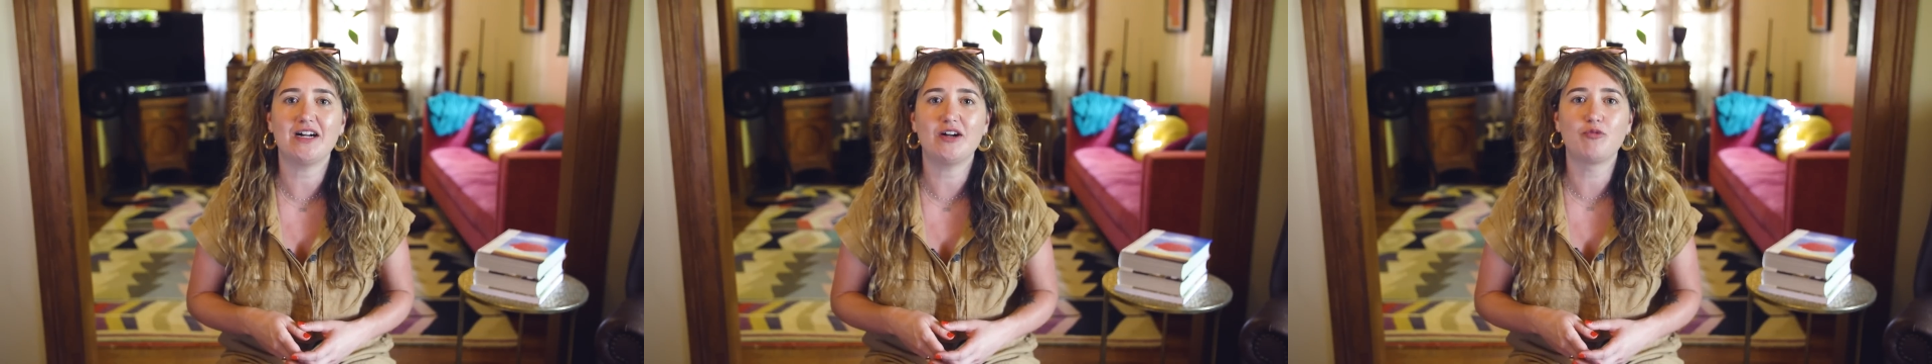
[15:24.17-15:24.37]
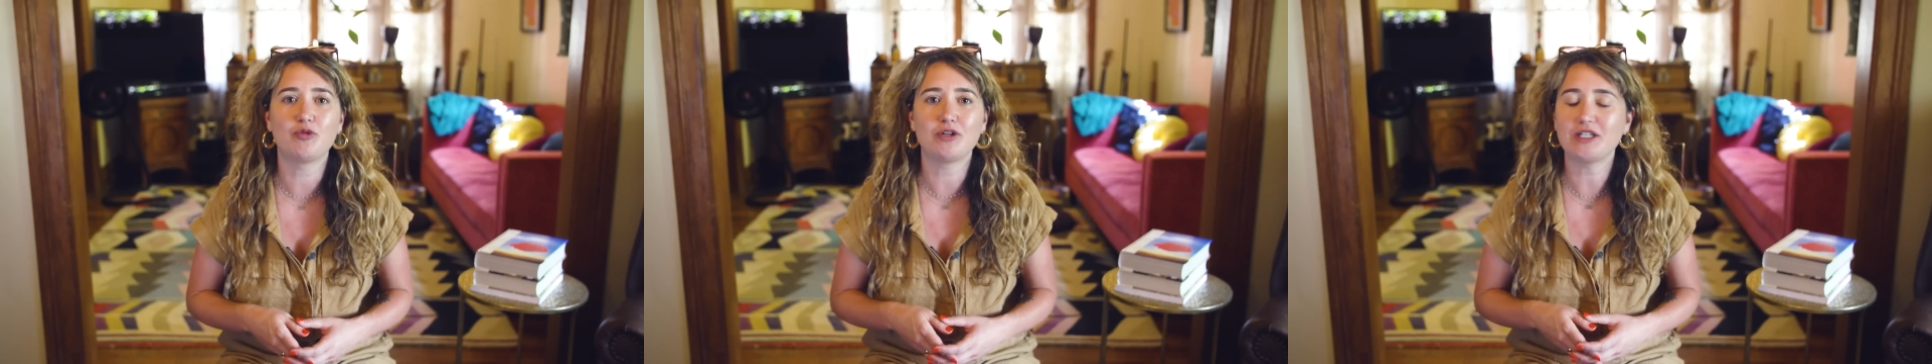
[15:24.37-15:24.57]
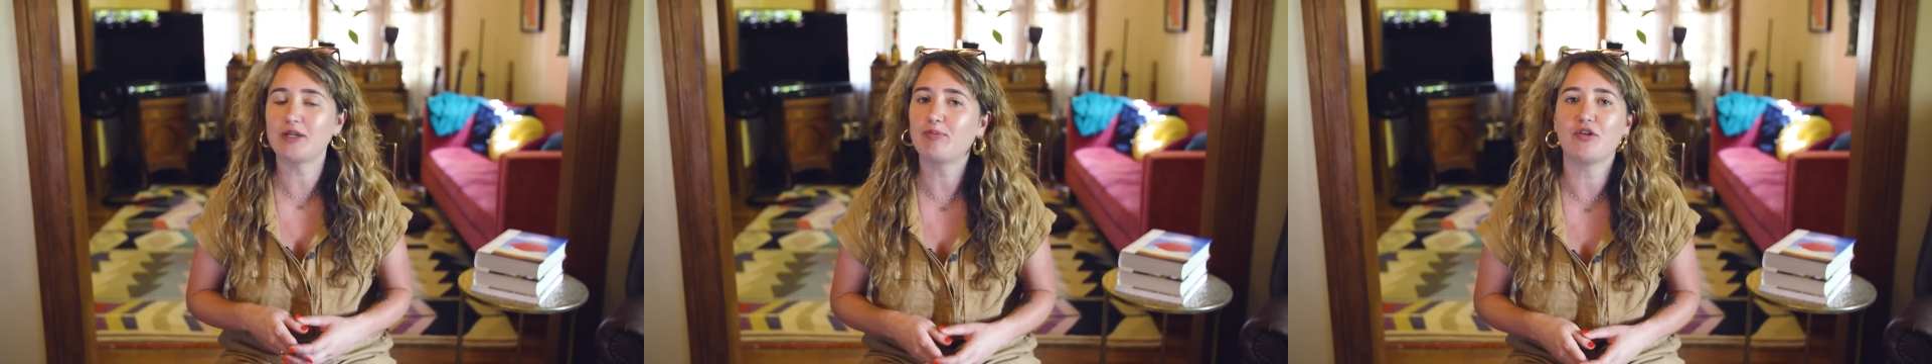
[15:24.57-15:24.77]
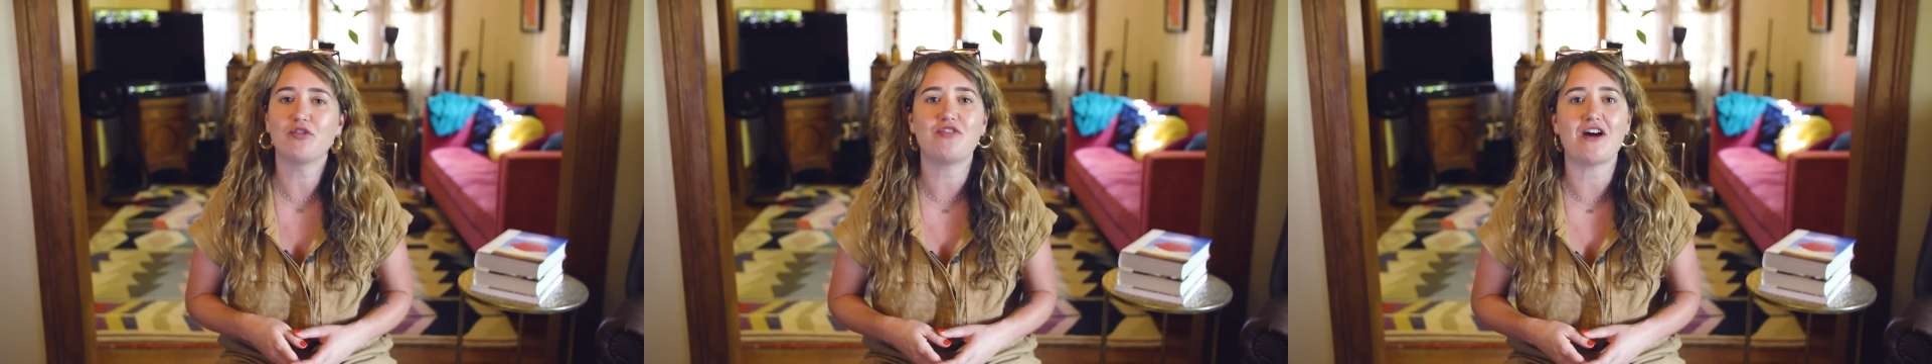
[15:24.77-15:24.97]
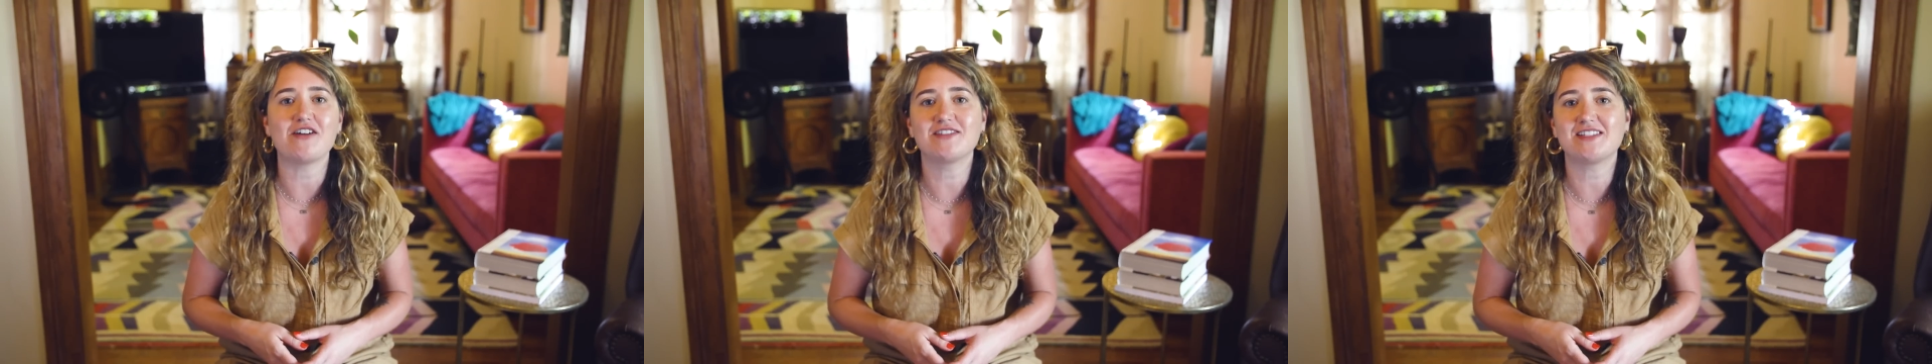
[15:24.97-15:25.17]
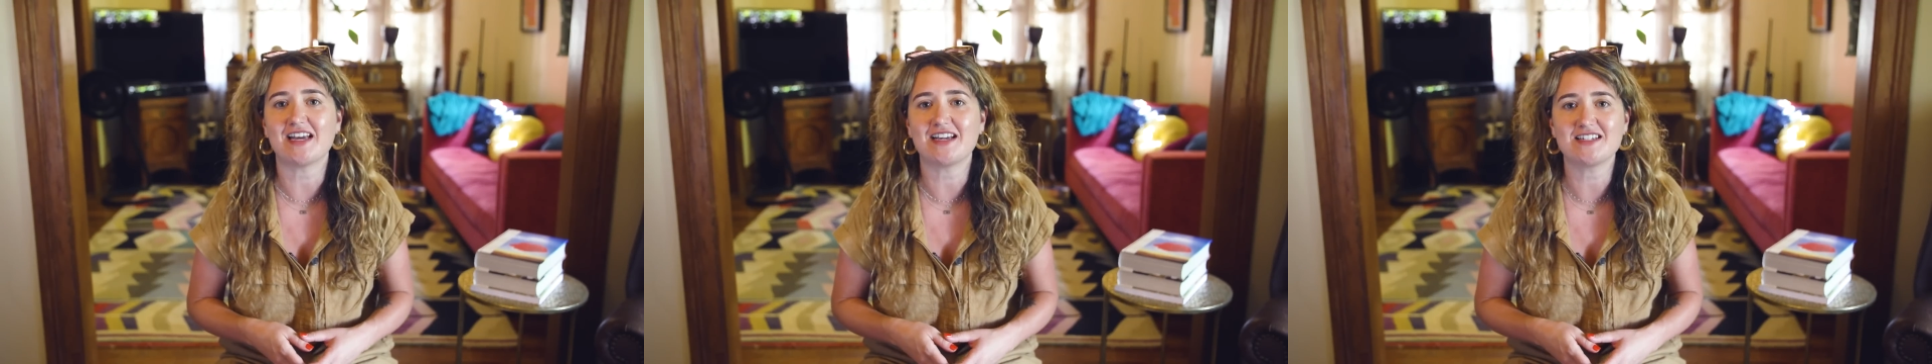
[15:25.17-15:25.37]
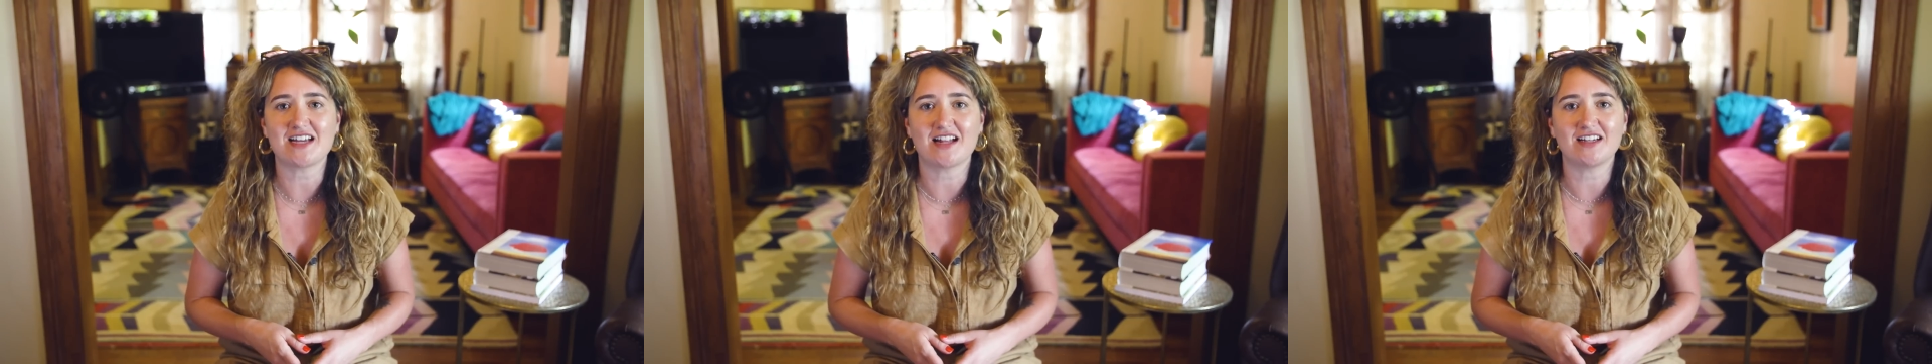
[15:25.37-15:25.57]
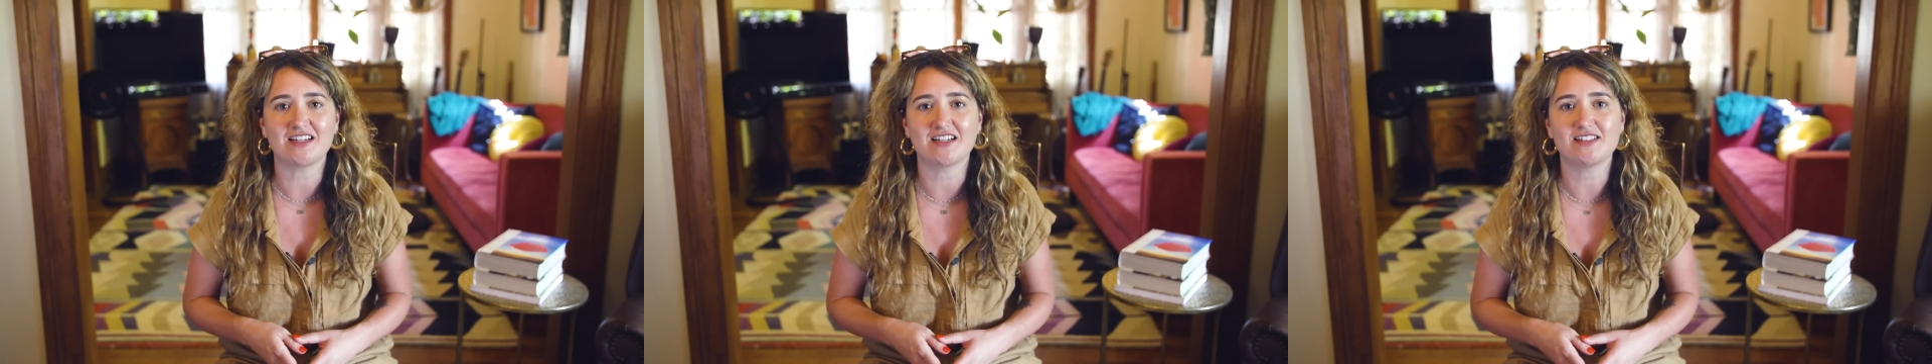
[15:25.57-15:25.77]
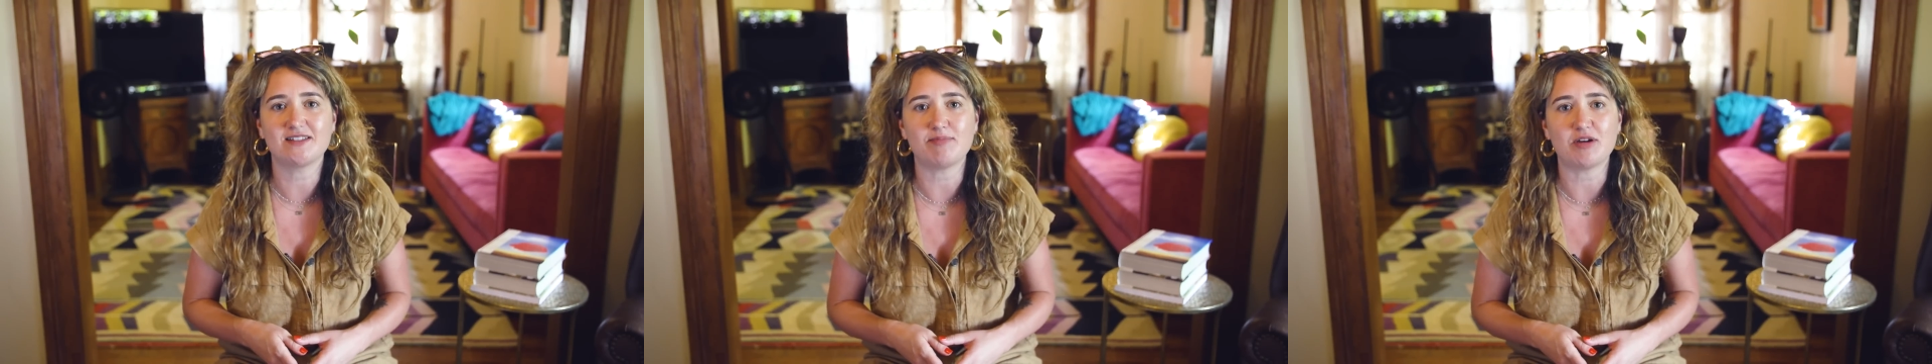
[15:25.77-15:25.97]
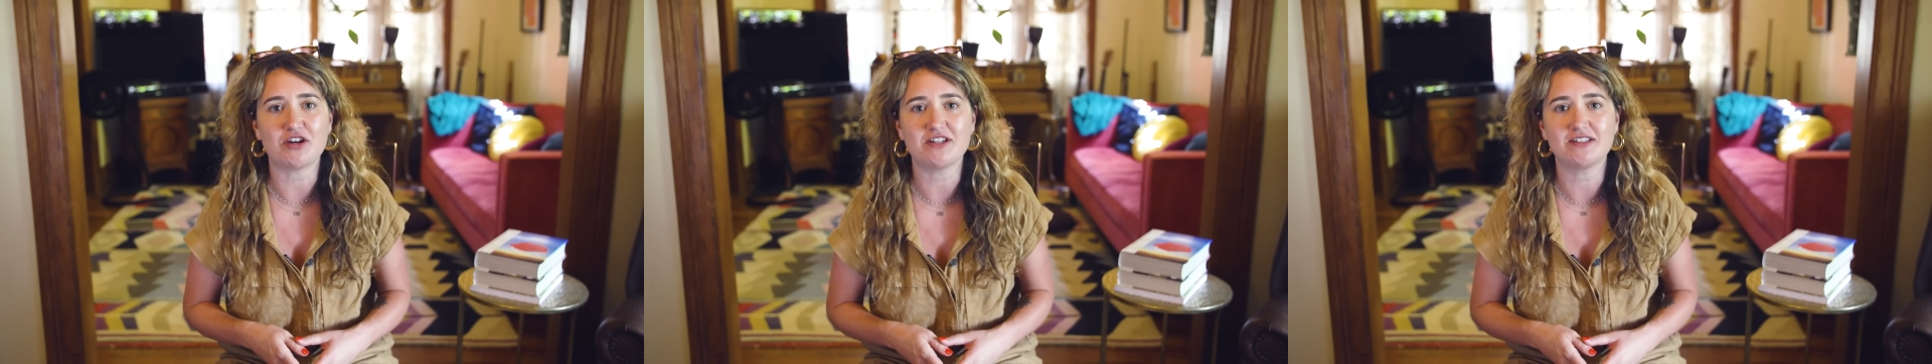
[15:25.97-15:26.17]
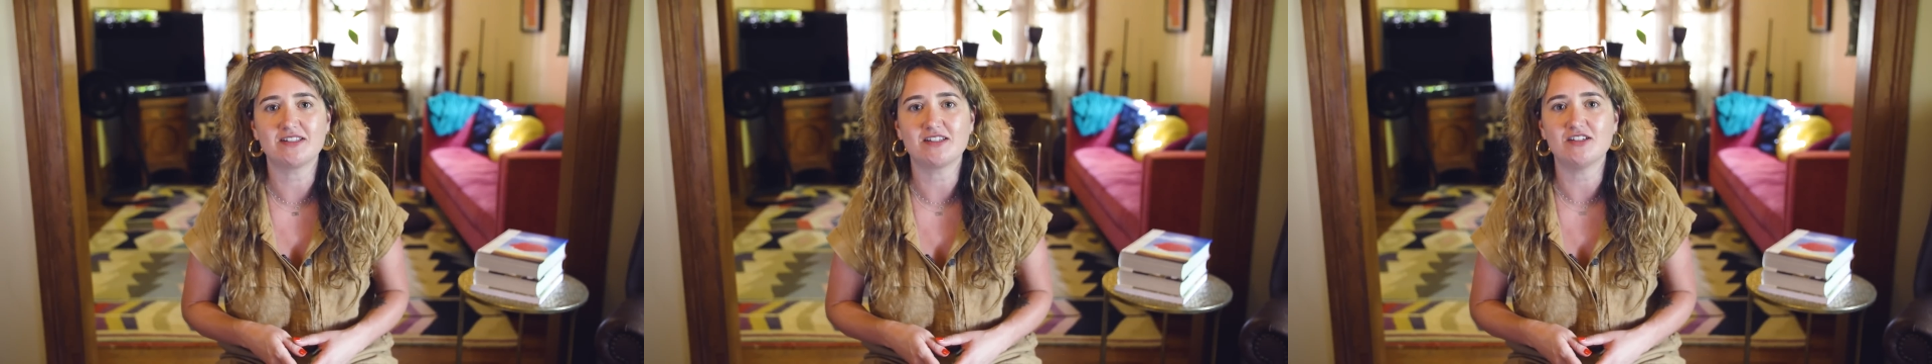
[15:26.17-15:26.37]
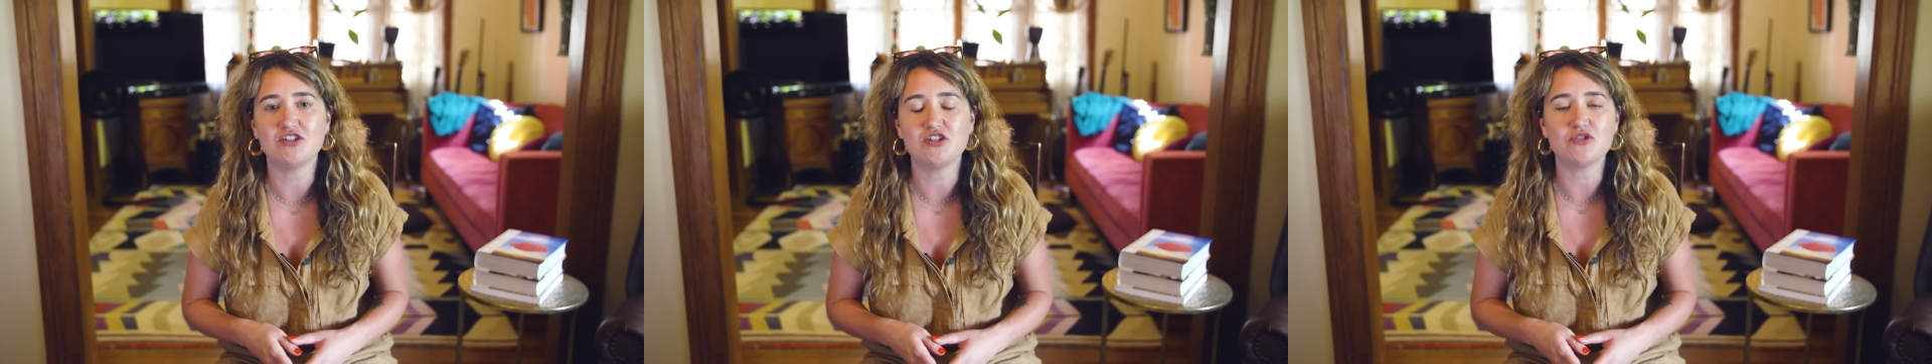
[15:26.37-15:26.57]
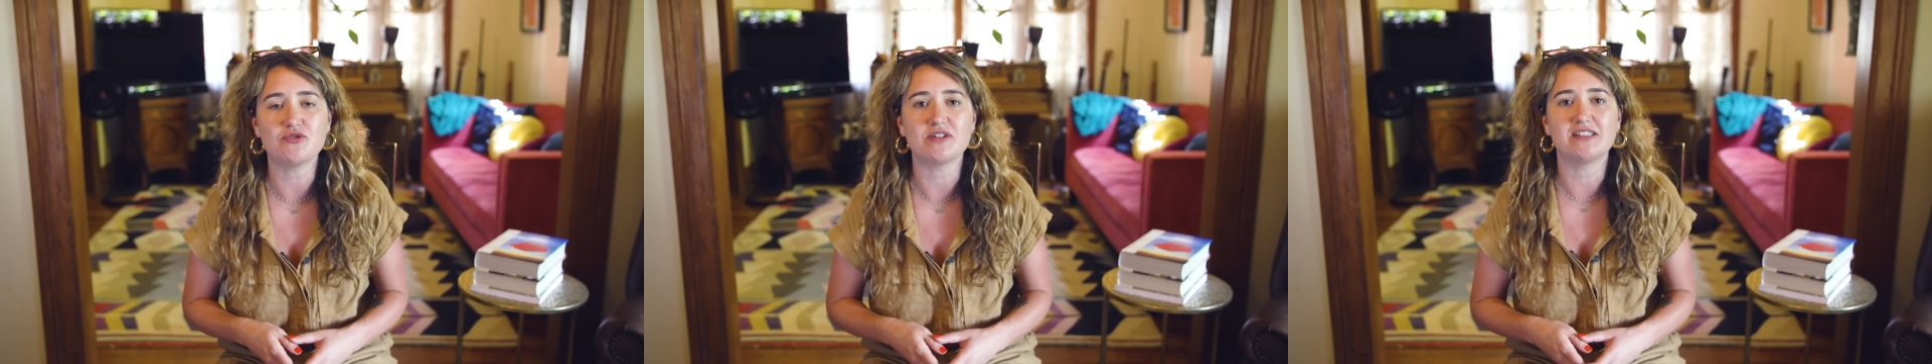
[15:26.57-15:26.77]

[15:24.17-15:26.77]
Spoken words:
a really profound psychedelic experience can do,